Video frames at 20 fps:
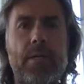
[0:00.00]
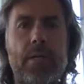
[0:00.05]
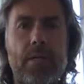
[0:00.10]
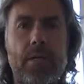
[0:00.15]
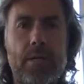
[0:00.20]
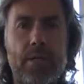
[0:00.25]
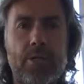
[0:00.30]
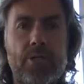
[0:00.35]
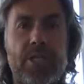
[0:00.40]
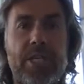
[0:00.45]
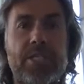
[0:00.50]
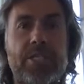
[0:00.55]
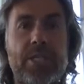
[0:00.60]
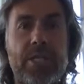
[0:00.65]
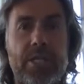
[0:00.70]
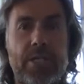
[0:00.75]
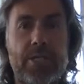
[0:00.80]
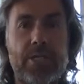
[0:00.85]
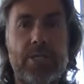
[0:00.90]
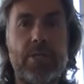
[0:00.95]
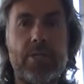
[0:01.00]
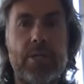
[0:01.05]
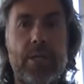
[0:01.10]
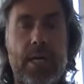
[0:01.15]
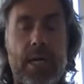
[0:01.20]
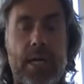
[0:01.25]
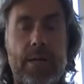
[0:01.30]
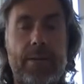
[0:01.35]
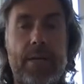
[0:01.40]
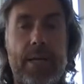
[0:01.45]
60 is.
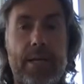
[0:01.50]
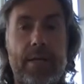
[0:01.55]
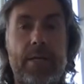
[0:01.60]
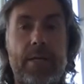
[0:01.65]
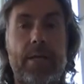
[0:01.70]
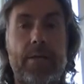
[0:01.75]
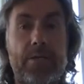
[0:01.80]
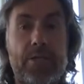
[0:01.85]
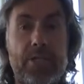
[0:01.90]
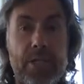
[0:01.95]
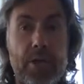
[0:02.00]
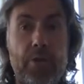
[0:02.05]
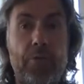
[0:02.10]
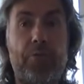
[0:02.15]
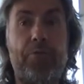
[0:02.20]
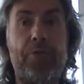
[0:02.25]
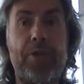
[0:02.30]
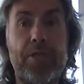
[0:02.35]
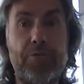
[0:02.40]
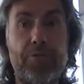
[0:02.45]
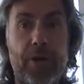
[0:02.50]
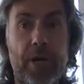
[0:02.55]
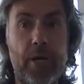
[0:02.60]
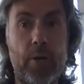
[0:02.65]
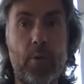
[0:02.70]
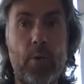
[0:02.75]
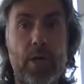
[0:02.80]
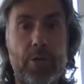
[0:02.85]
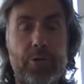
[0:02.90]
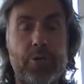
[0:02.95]
Yeah. And still fits very
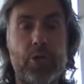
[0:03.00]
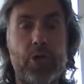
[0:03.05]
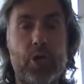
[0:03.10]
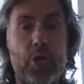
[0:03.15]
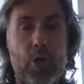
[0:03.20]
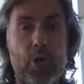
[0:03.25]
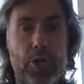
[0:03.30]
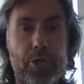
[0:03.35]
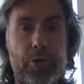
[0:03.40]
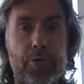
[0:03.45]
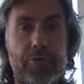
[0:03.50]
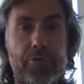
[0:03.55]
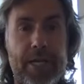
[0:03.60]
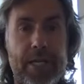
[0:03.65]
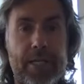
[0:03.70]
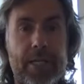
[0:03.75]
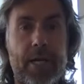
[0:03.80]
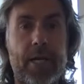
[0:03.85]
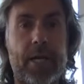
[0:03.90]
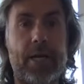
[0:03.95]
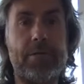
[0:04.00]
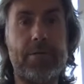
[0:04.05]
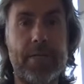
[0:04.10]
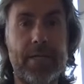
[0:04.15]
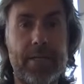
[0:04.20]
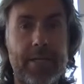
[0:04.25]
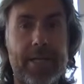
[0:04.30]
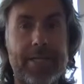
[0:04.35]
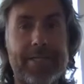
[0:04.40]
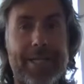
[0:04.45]
well to the culture of Sendcloud
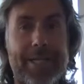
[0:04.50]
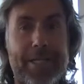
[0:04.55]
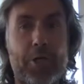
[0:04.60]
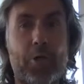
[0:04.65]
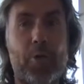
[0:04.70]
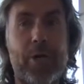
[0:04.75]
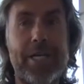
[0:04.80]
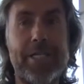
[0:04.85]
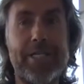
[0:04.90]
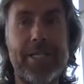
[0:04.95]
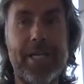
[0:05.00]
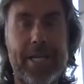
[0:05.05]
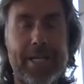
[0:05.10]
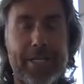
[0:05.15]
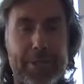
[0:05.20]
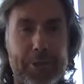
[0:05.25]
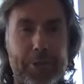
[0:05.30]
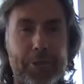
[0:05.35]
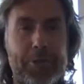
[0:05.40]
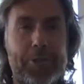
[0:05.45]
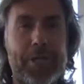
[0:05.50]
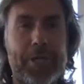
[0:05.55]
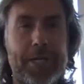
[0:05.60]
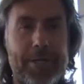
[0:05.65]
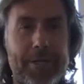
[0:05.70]
and has that crazy attitude and